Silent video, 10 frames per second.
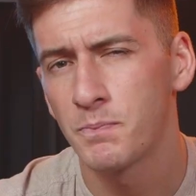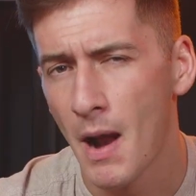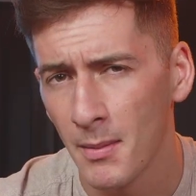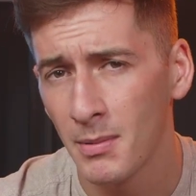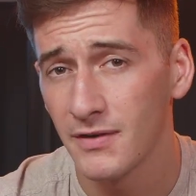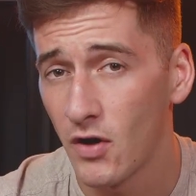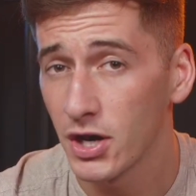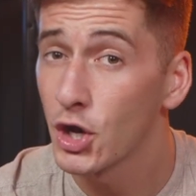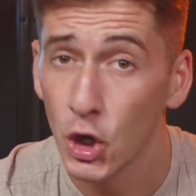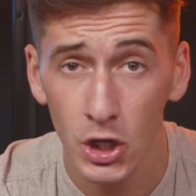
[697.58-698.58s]
probably have
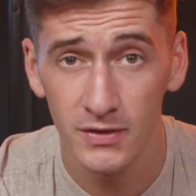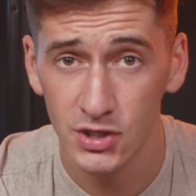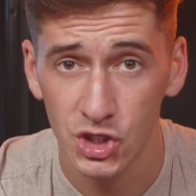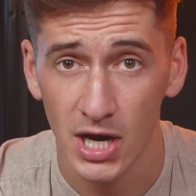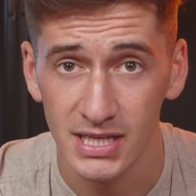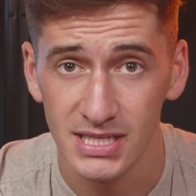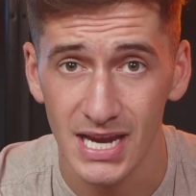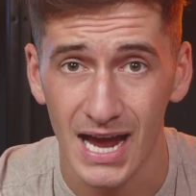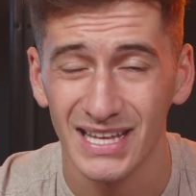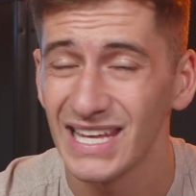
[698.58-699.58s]
already heard of this Chinese
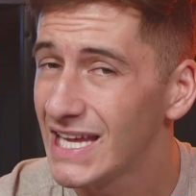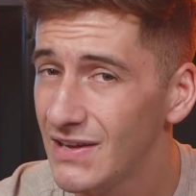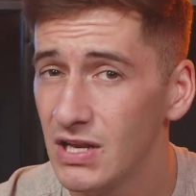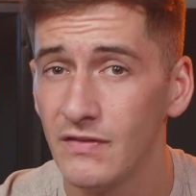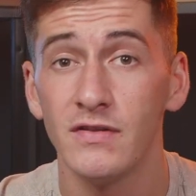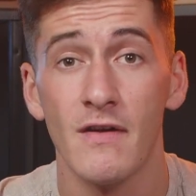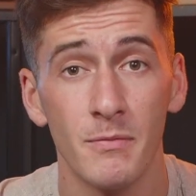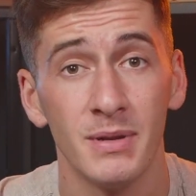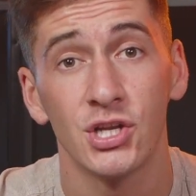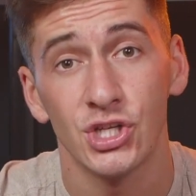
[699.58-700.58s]
snack, even if you've never
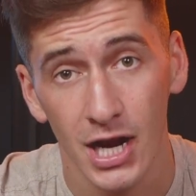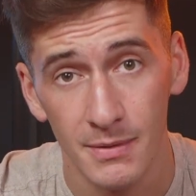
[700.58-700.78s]
been to China